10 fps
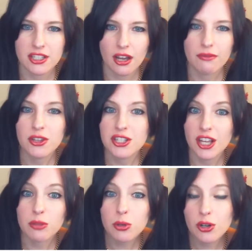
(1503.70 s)
of the
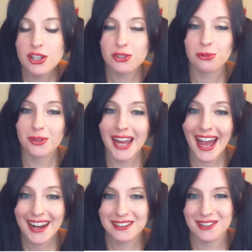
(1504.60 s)
Sailor Moon Crystal
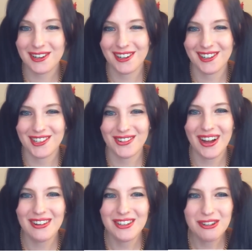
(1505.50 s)
reactors
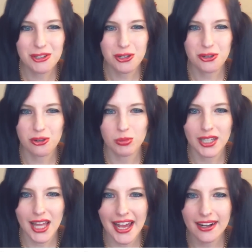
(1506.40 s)
around YouTube,
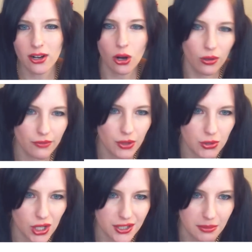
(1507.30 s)
like all of
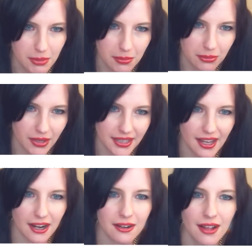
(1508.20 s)
those awesome people right
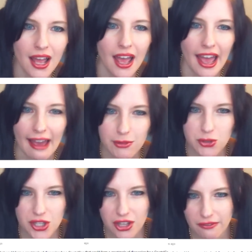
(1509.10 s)
there? Have you
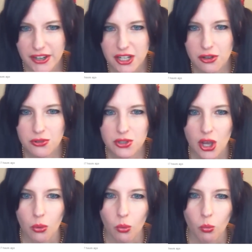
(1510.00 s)
seen their videos?
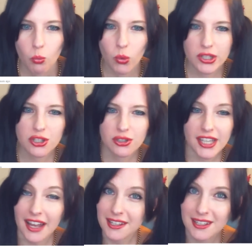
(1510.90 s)

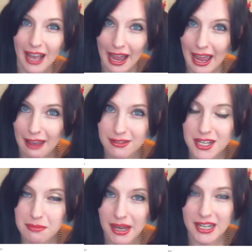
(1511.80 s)
Yes, I have
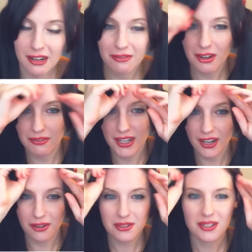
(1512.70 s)
seen many of their
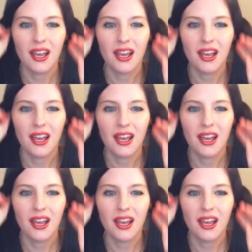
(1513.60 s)
videos.